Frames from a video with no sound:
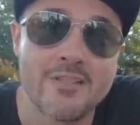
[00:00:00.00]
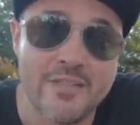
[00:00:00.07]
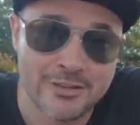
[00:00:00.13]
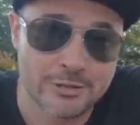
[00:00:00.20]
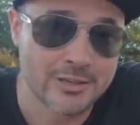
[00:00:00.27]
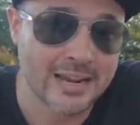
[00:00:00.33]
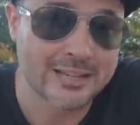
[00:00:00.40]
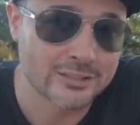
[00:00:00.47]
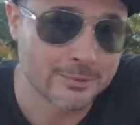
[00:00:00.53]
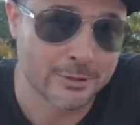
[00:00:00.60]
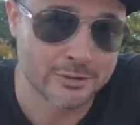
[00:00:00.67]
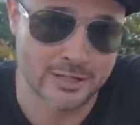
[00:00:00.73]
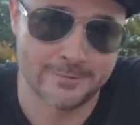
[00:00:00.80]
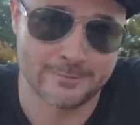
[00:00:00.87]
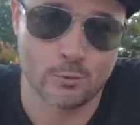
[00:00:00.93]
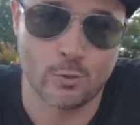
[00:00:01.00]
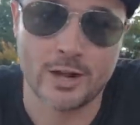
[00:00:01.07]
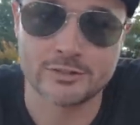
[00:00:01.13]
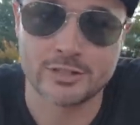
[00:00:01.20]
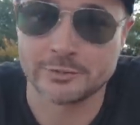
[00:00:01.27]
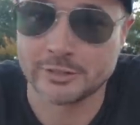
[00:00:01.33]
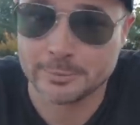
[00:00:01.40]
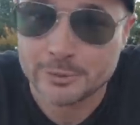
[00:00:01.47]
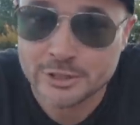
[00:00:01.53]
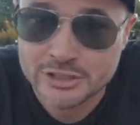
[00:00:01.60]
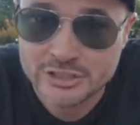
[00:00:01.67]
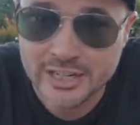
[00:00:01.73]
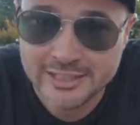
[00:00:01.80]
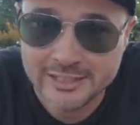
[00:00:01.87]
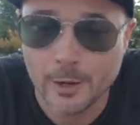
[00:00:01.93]
Thank you guys so much again for watching. I really
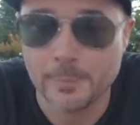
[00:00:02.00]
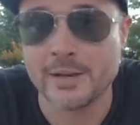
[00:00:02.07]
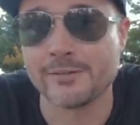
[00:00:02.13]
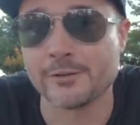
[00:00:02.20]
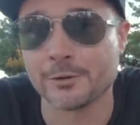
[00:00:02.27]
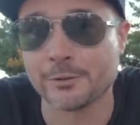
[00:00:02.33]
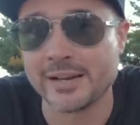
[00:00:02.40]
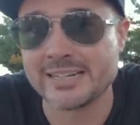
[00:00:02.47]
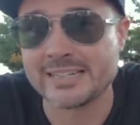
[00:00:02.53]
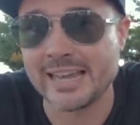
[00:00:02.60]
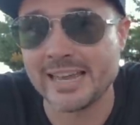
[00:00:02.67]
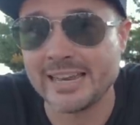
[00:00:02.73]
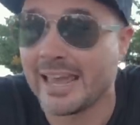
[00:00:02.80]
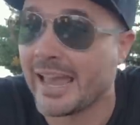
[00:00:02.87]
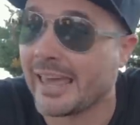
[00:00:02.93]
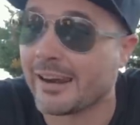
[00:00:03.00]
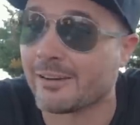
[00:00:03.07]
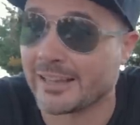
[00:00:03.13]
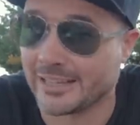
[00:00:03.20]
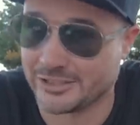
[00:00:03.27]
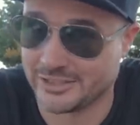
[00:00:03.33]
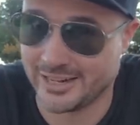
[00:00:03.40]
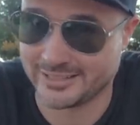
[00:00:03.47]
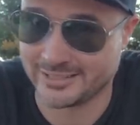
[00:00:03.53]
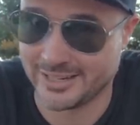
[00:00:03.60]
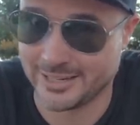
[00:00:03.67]
appreciate it. Hope you have a great day, and I'll catch you next